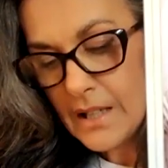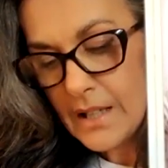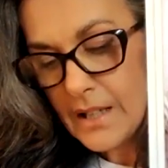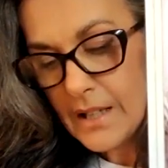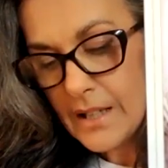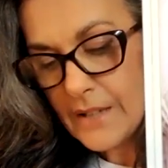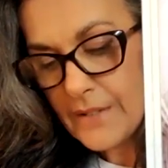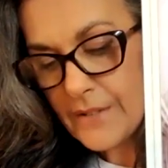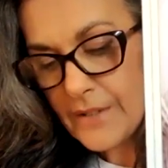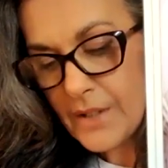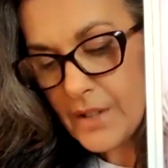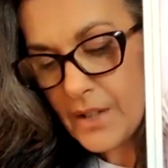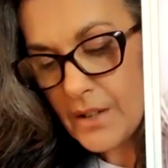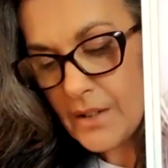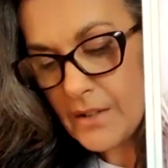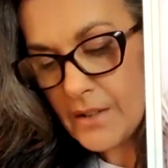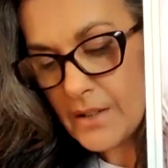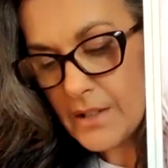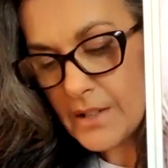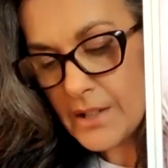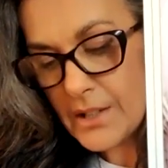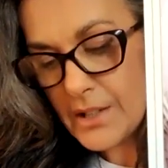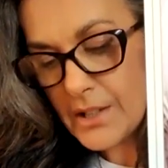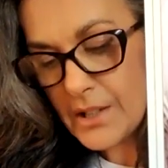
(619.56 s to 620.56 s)
Have
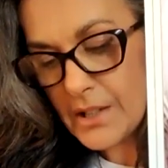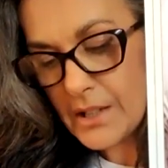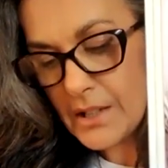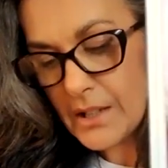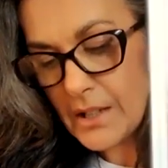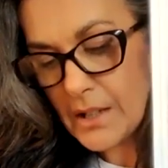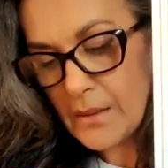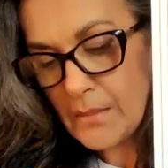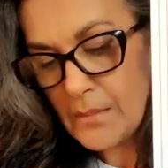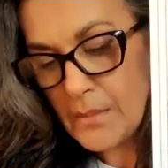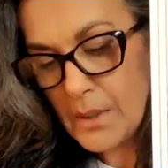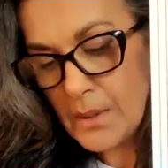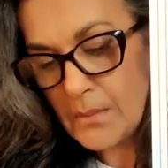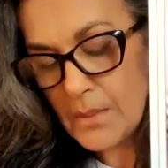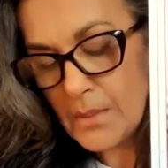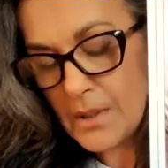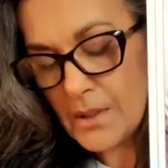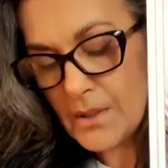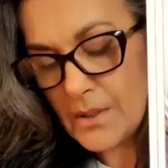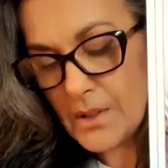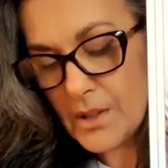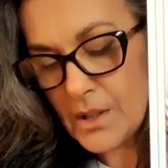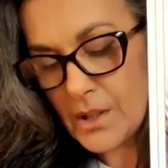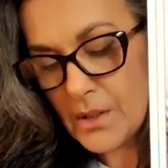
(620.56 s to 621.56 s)
courage and
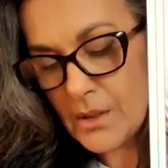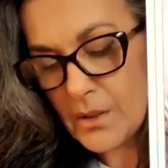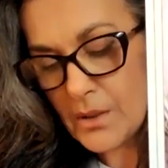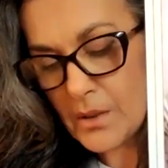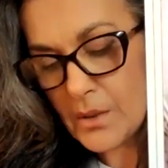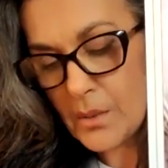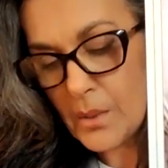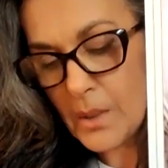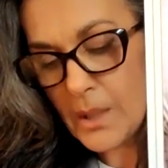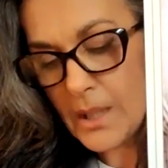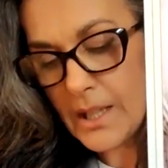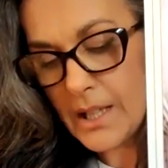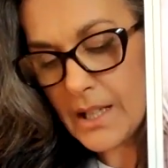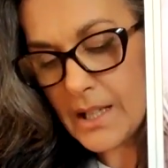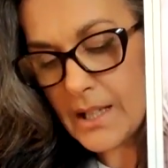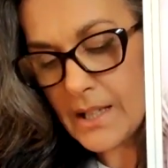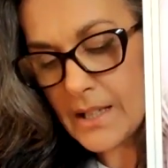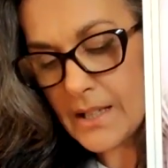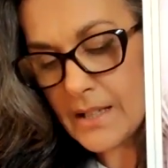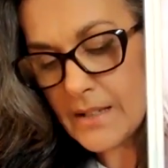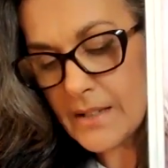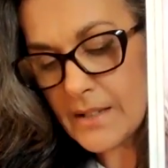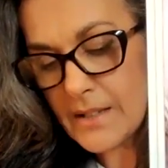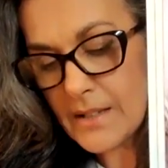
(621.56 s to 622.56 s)
commitment to your
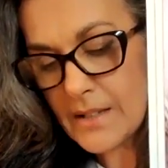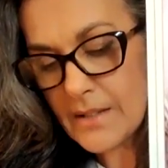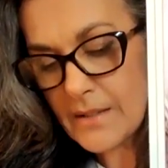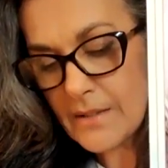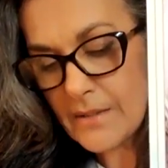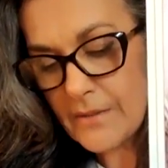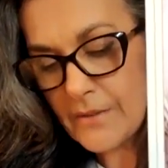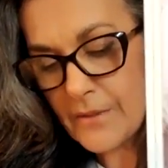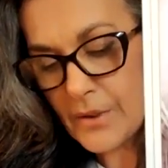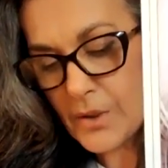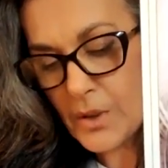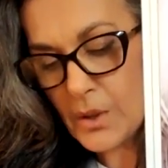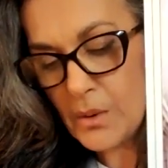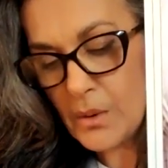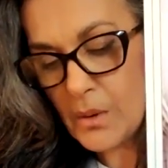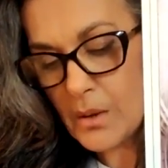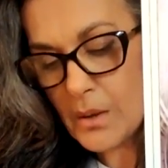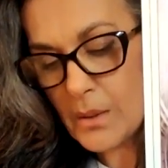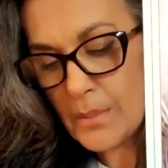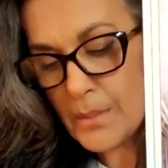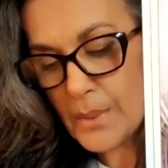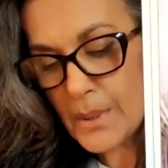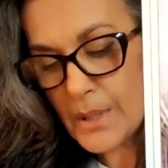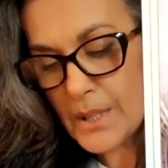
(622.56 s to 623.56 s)
awakenings, for you
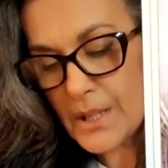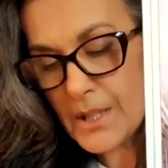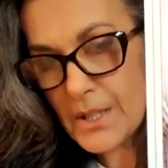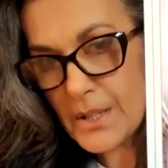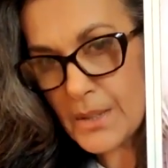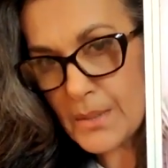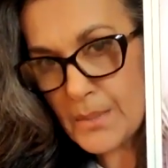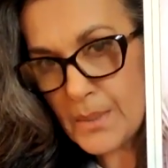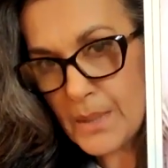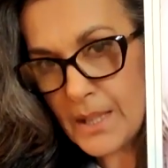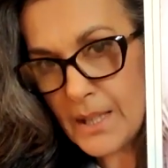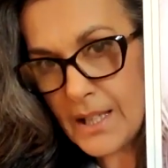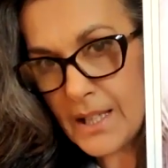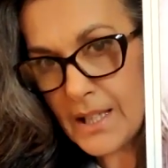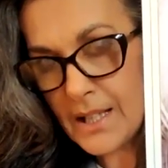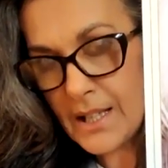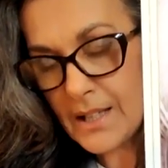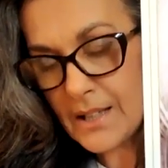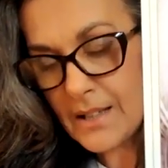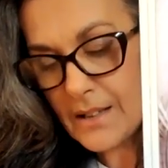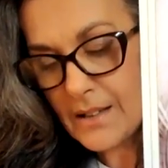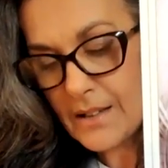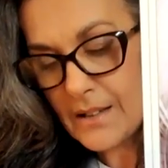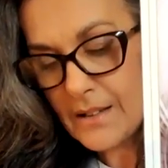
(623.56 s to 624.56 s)
are a precious being
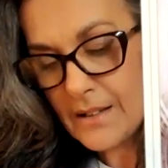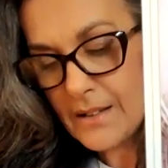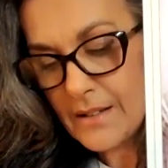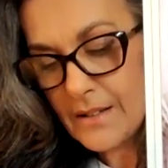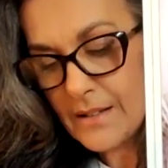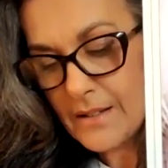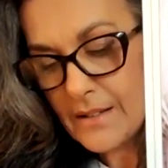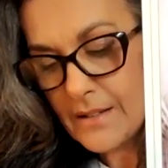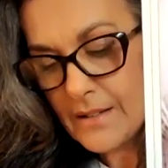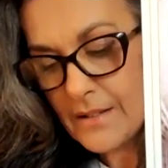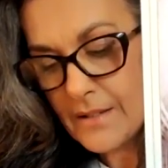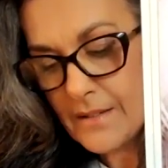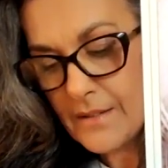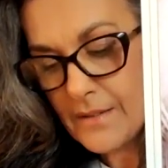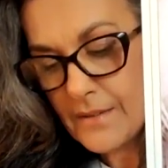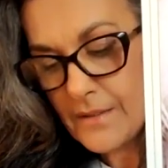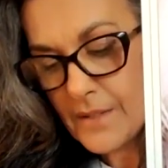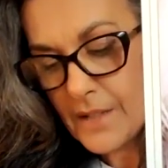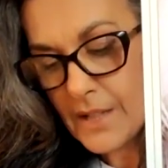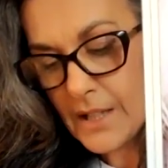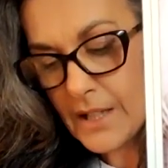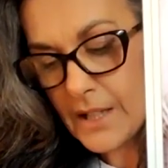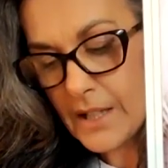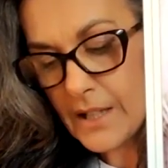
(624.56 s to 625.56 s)

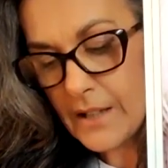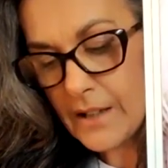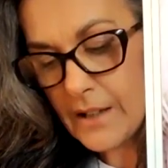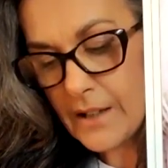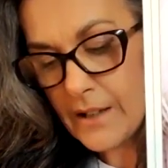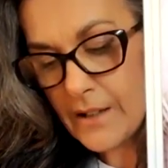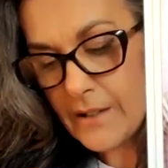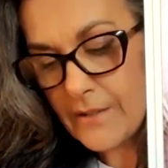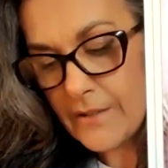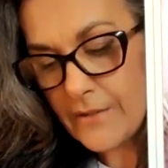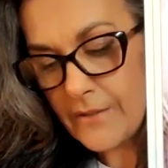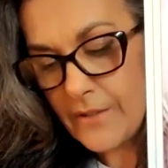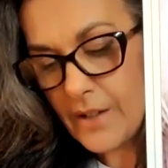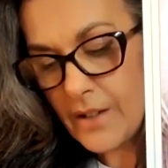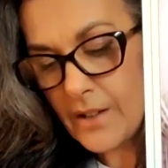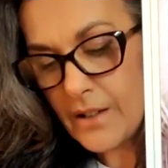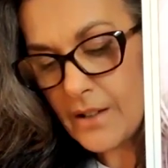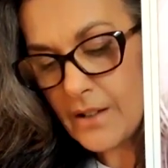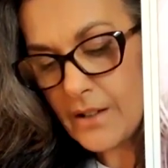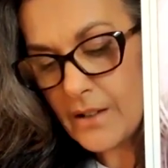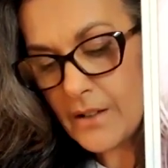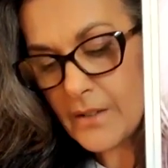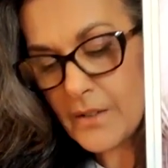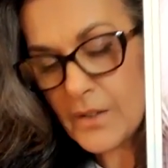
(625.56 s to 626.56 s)
and can go
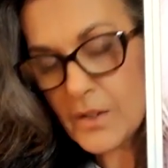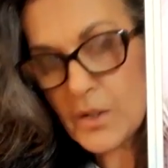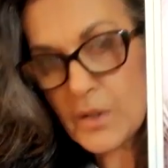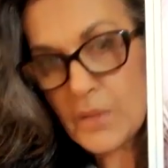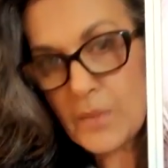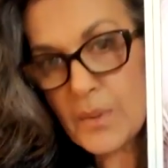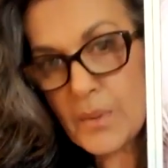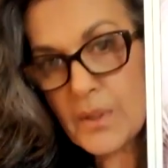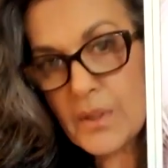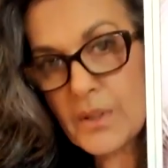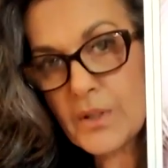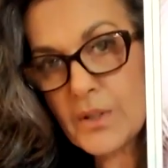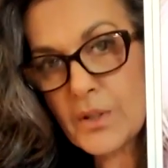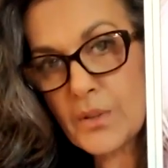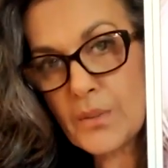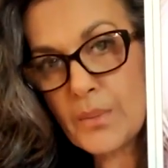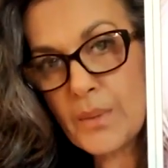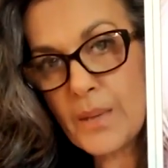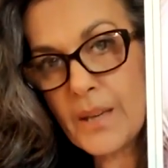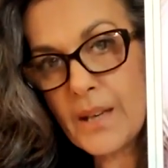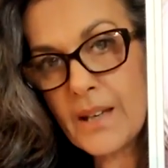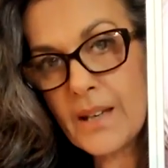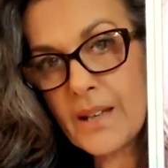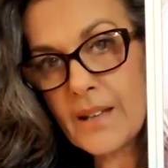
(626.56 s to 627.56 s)
far on the spiritual
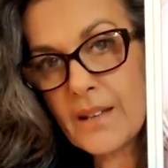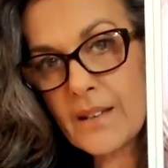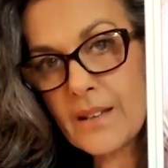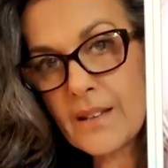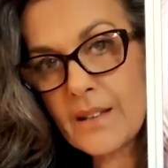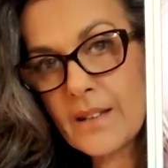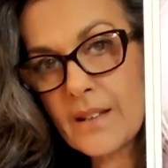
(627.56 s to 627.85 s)
path.